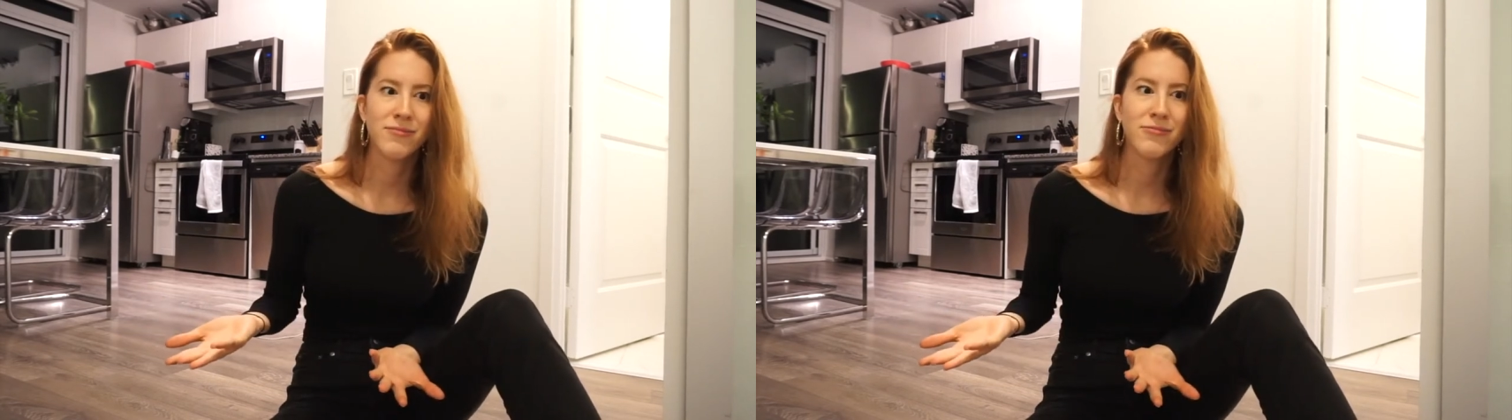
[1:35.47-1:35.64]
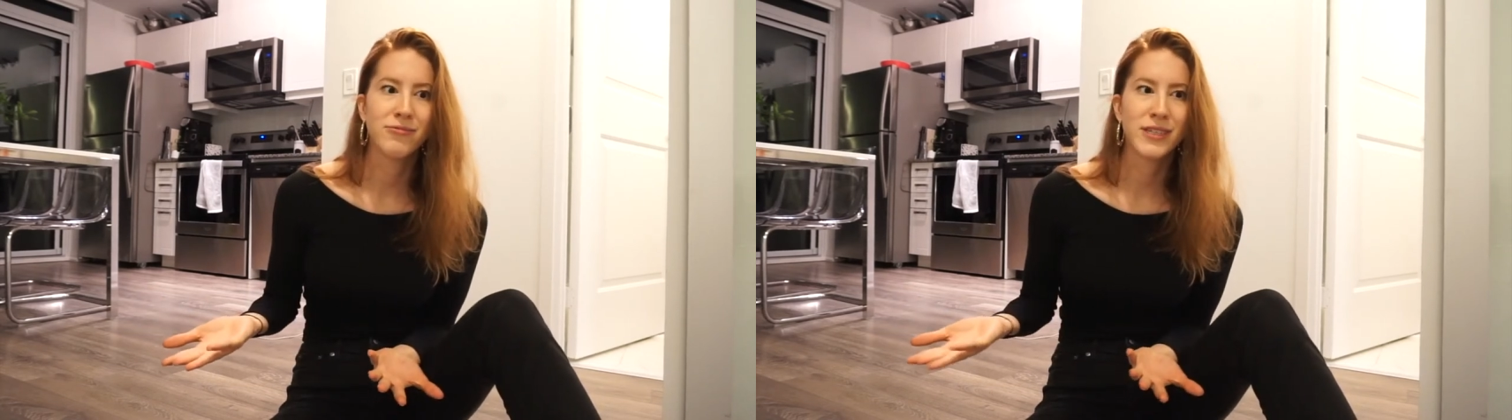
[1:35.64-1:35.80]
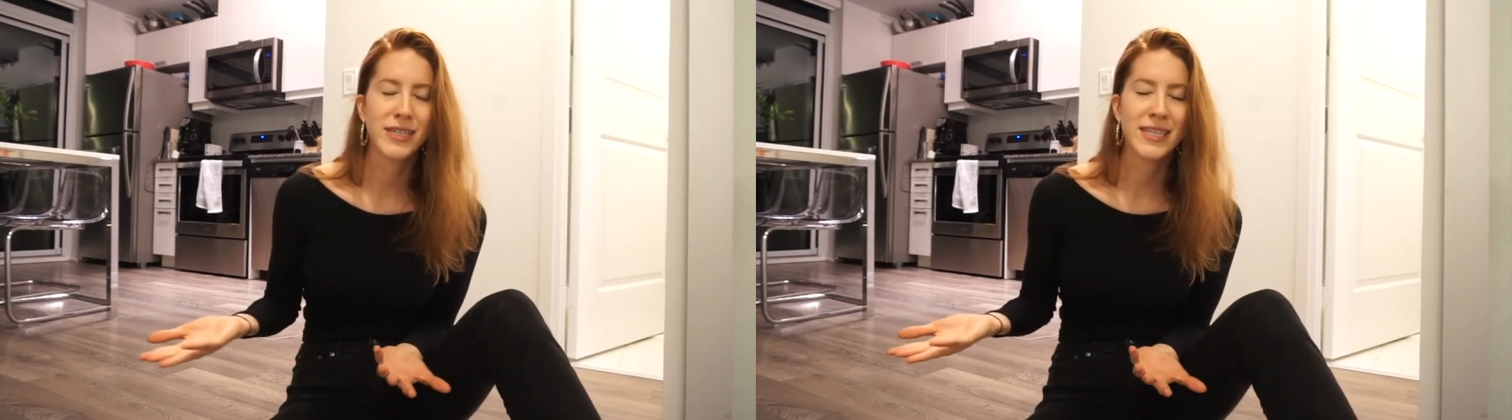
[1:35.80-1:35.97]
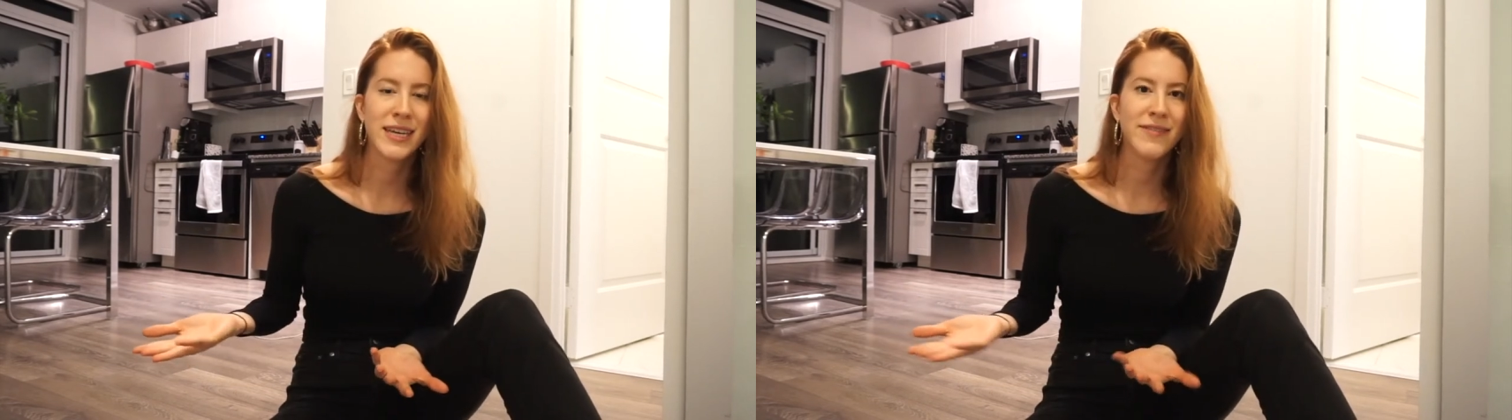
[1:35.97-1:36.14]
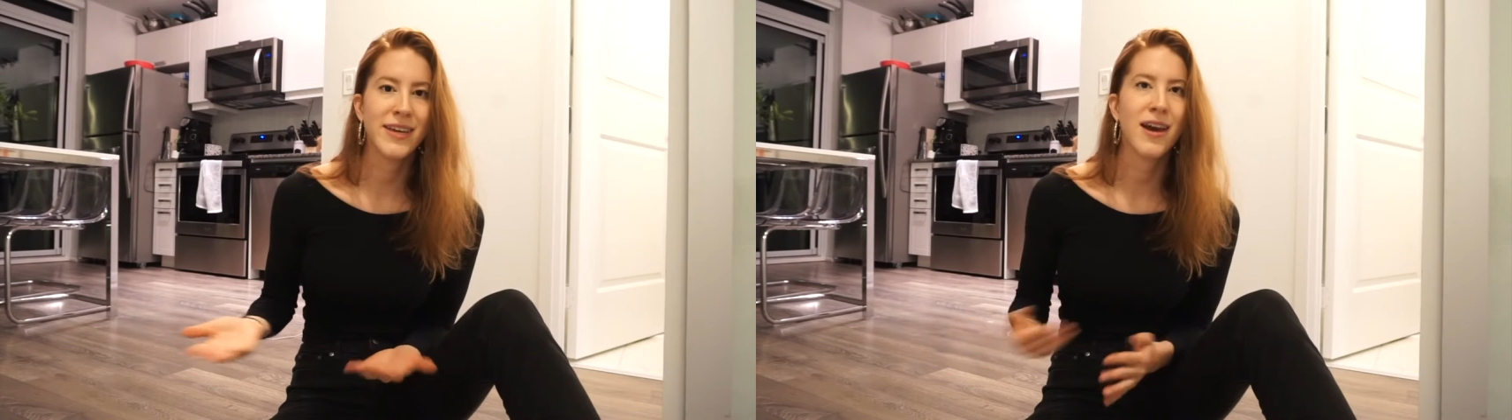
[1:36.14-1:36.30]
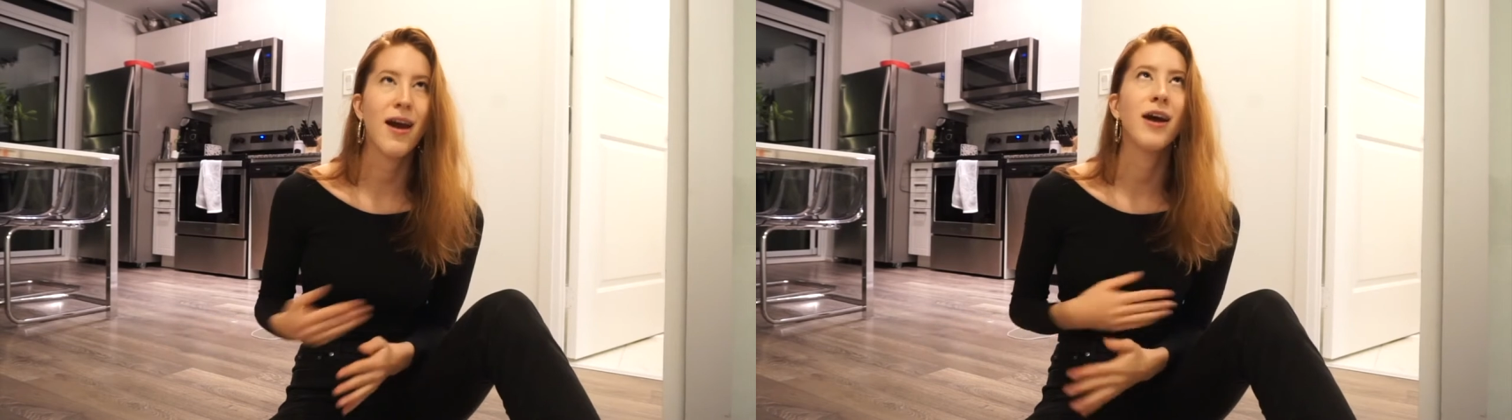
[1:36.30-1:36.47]

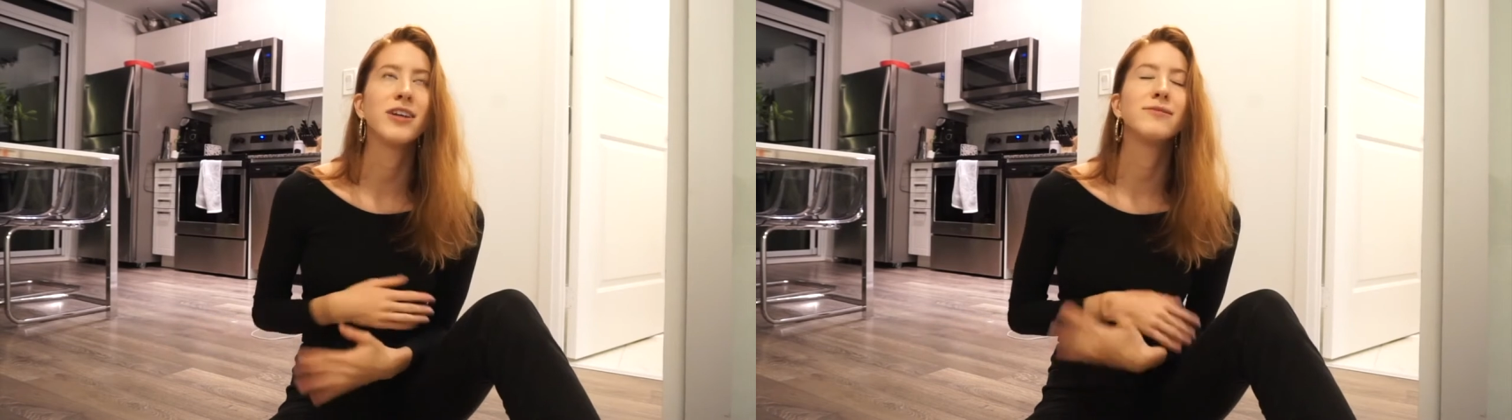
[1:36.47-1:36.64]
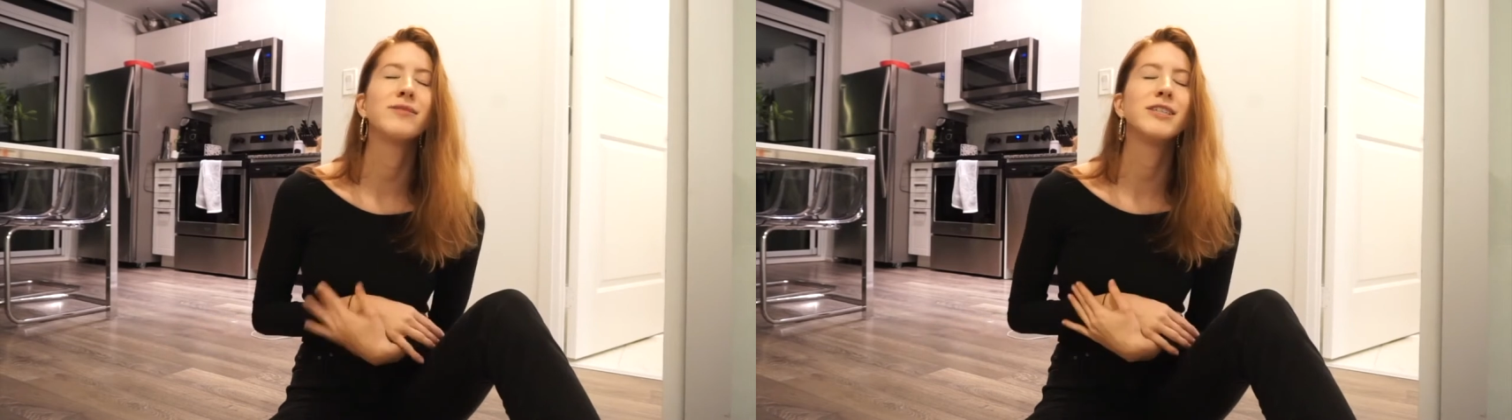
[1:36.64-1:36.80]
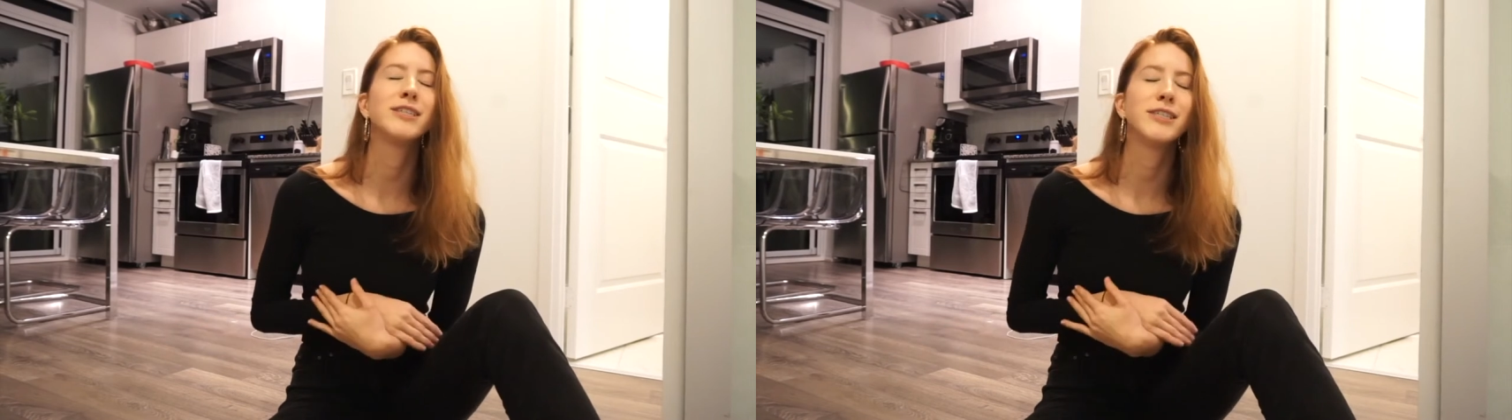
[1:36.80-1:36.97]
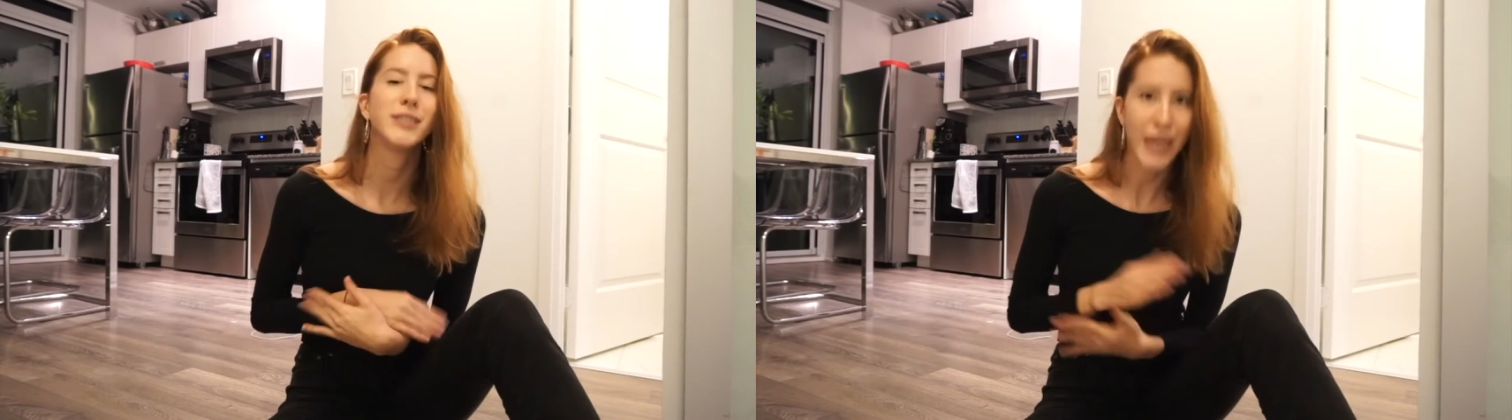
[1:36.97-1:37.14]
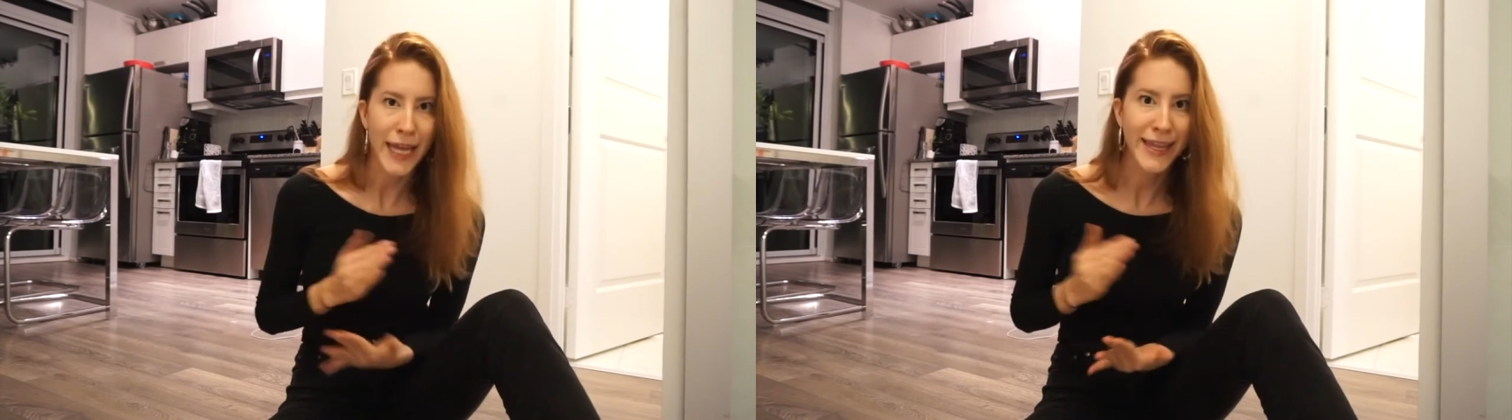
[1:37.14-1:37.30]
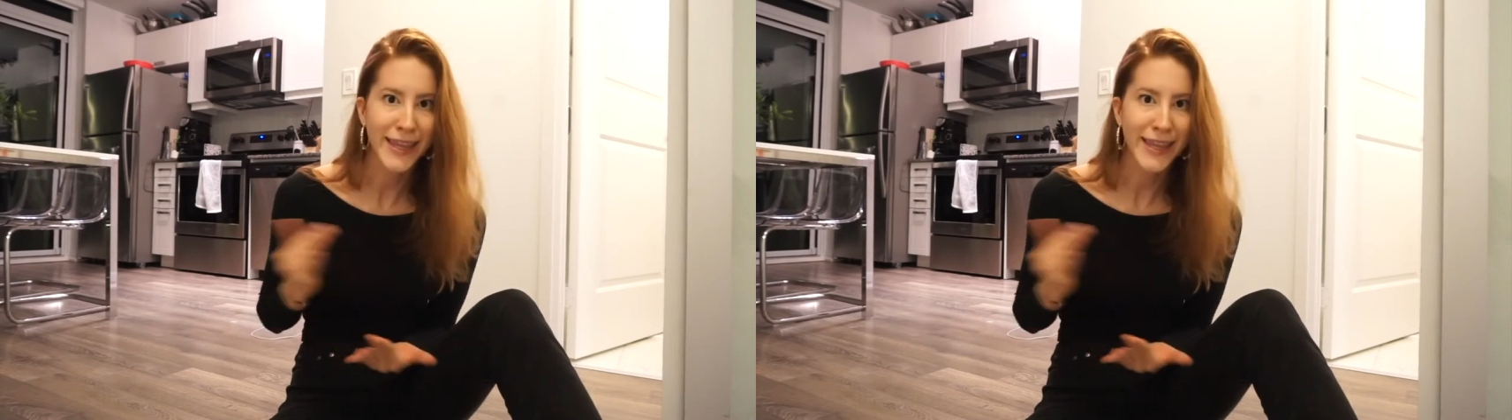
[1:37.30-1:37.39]
receiving a shit